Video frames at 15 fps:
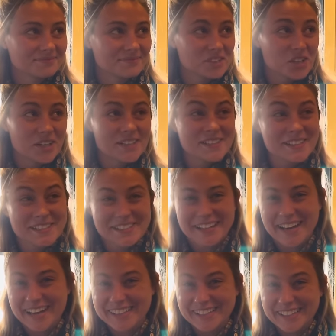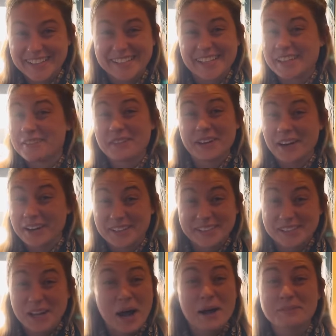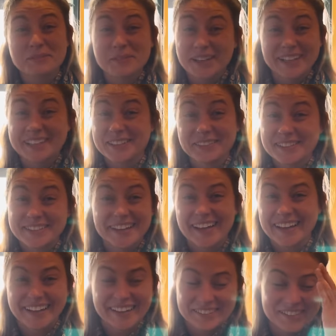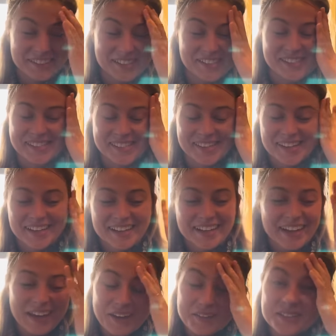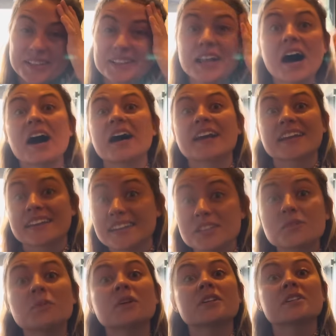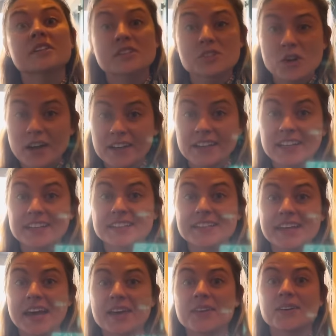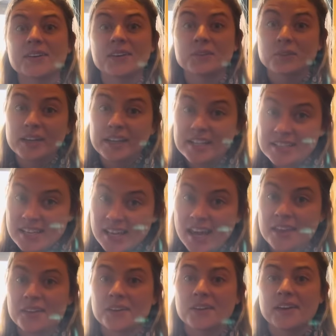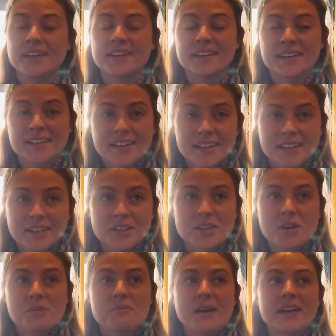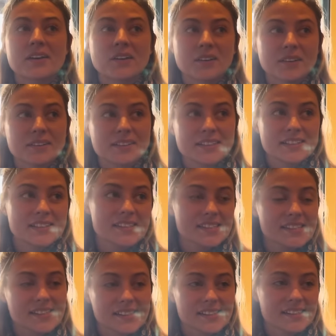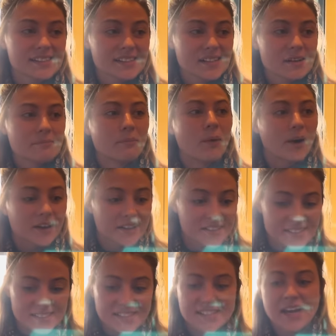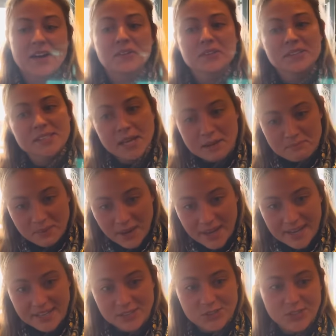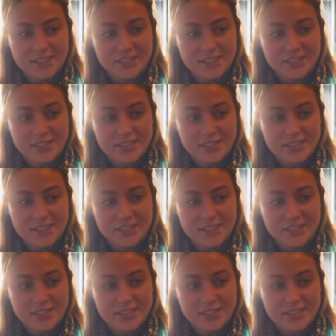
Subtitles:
Genesis and Exodus, and then we kind of stopped, because it was like, it was just, it was a lot, and then, well, and then trying to get together and read it together and, you know, make all of these marks and stay on the same page.